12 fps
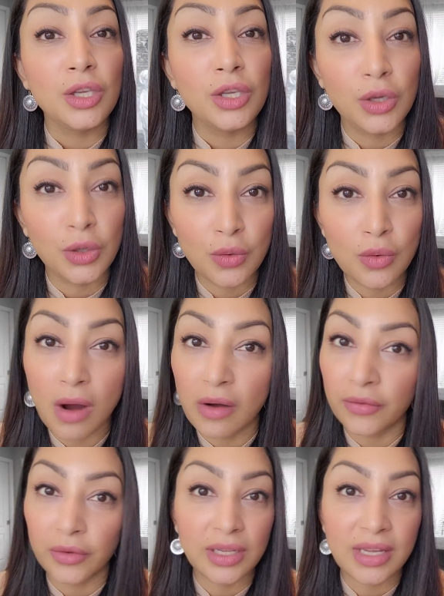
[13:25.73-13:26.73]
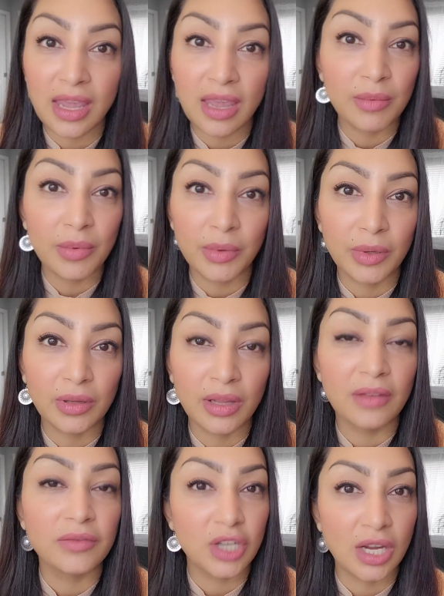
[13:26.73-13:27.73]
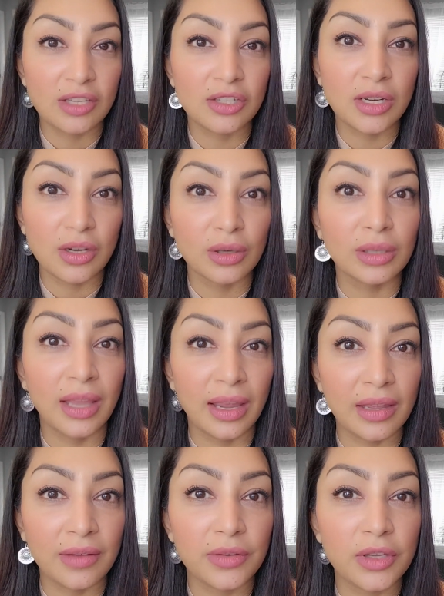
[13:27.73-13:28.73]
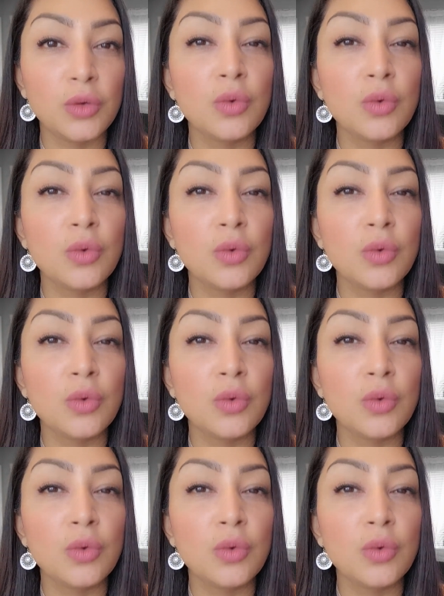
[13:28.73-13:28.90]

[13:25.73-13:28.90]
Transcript: You are fully capable of changing your life.